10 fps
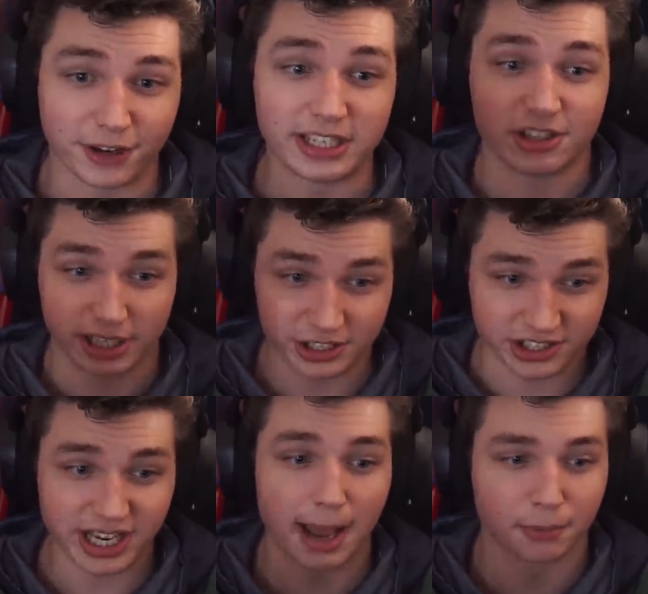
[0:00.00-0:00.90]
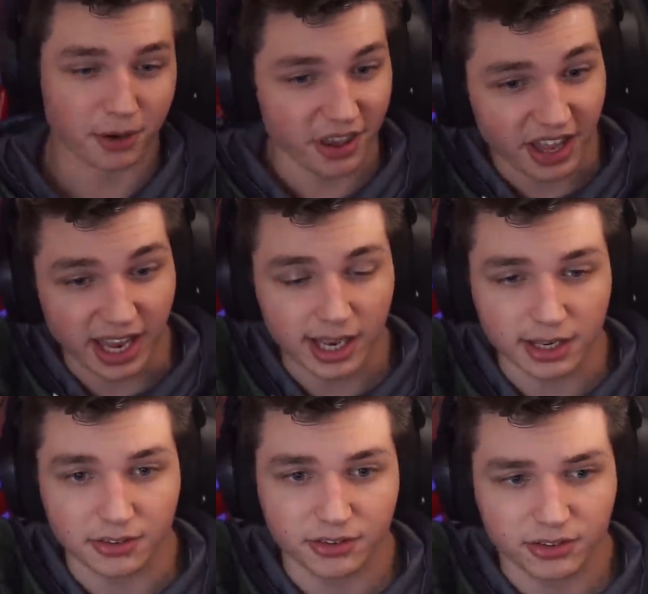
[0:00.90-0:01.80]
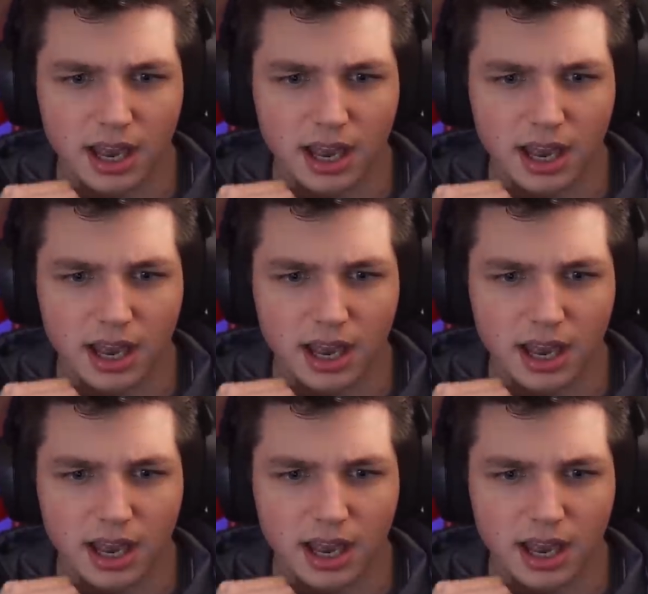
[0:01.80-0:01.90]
he, he stabbed one of the heads.